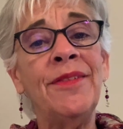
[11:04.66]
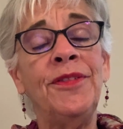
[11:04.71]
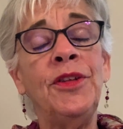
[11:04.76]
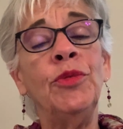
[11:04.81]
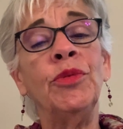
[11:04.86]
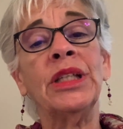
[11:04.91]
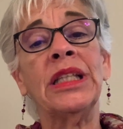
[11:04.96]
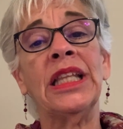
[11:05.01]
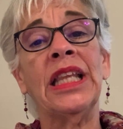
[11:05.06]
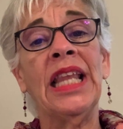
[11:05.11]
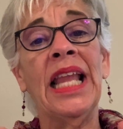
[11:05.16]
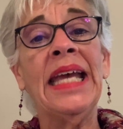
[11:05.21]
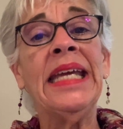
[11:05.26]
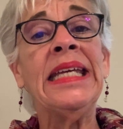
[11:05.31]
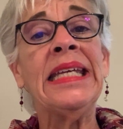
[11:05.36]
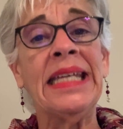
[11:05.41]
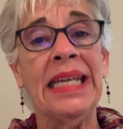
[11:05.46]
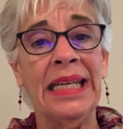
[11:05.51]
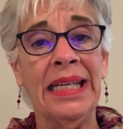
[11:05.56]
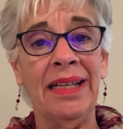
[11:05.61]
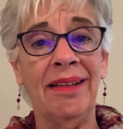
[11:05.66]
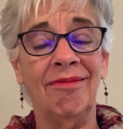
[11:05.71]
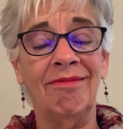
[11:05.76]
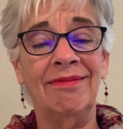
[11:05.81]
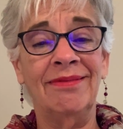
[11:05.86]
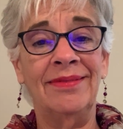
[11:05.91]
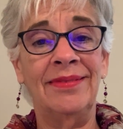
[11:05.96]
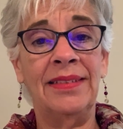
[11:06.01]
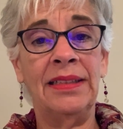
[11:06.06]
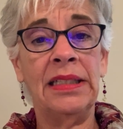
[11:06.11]
if you would like it.
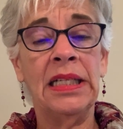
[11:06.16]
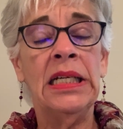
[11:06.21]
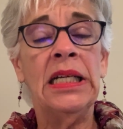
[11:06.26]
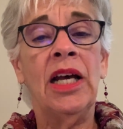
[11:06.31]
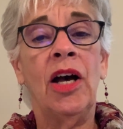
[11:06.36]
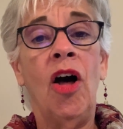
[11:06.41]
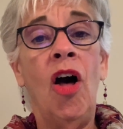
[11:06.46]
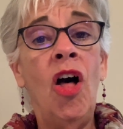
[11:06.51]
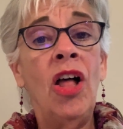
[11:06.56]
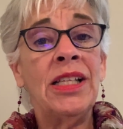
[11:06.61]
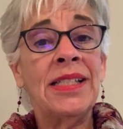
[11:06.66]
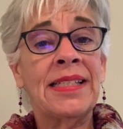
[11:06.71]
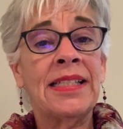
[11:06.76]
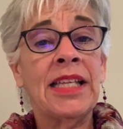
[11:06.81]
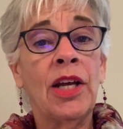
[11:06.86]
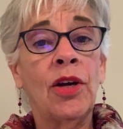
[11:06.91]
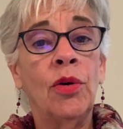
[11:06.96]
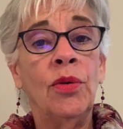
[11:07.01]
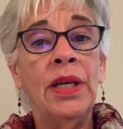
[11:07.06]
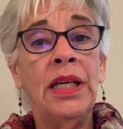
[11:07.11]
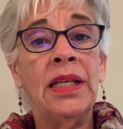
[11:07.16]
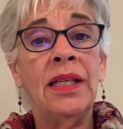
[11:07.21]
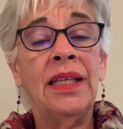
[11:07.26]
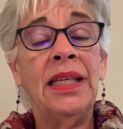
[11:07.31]
Also,